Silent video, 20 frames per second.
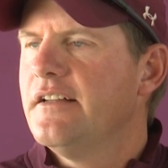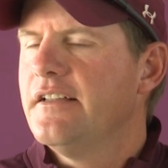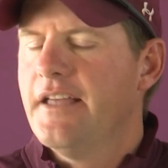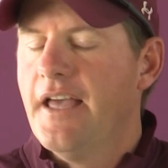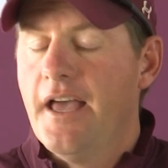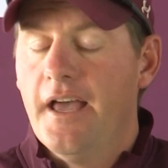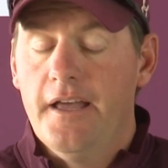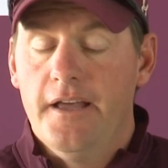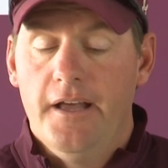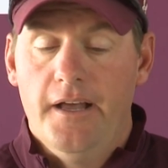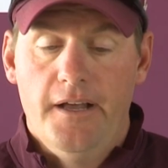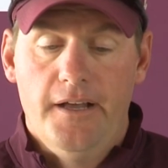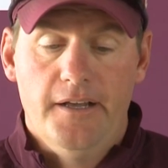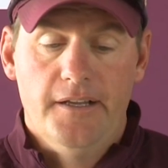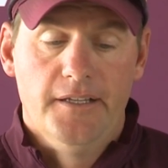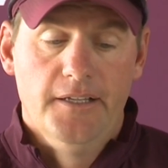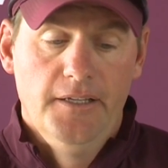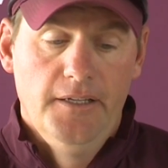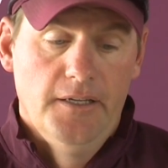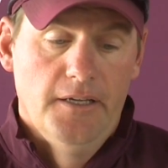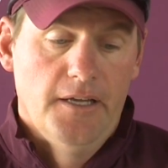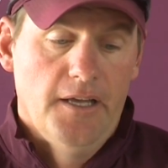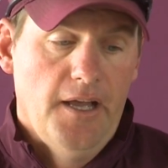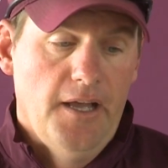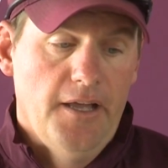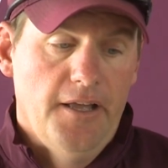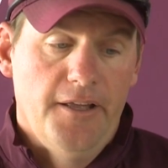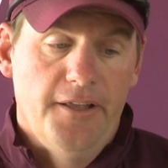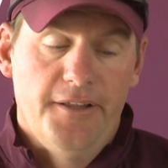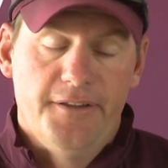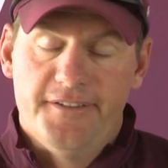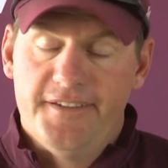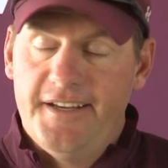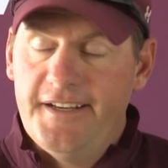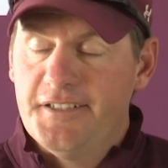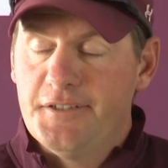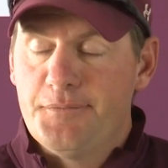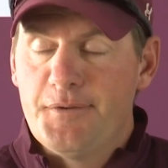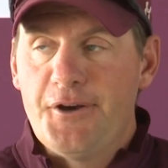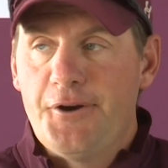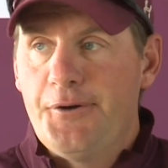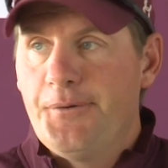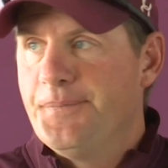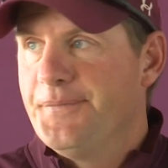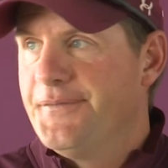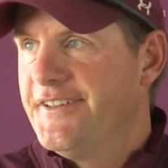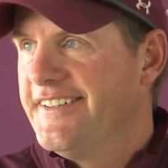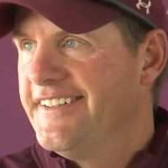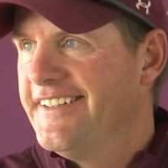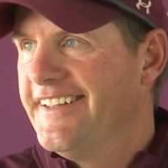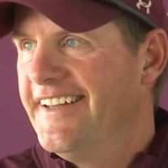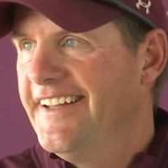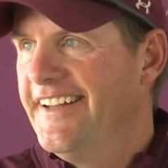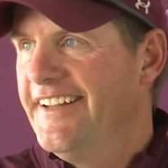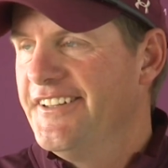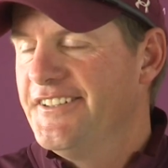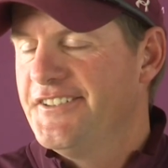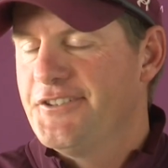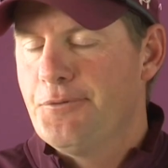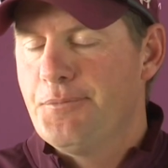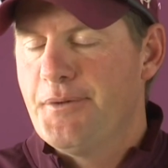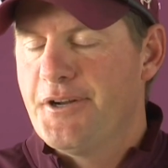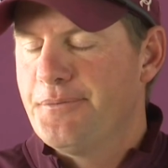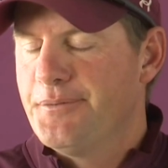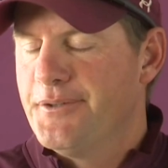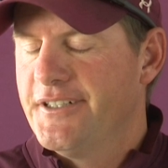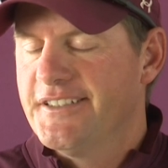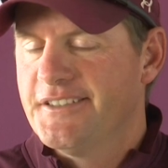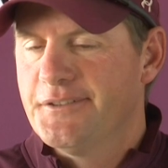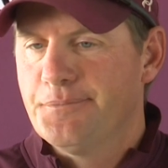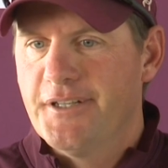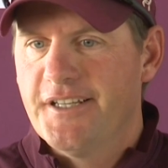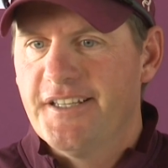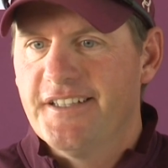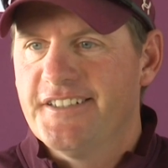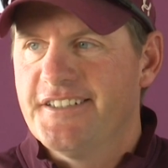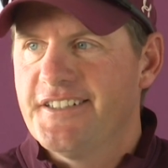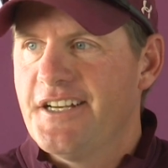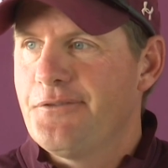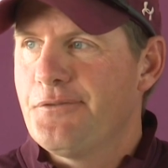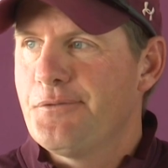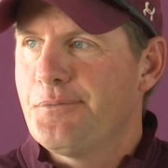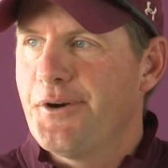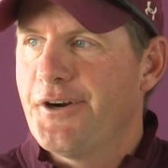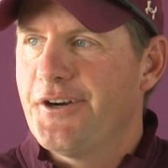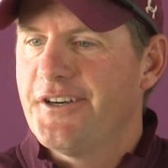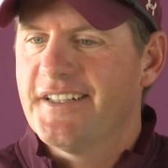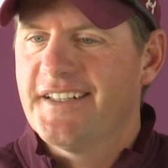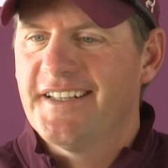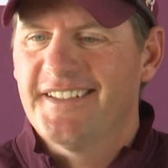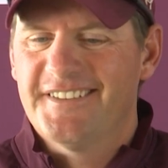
Yeah, it's nice to be home, and there's no better place to play than Schaefer Park.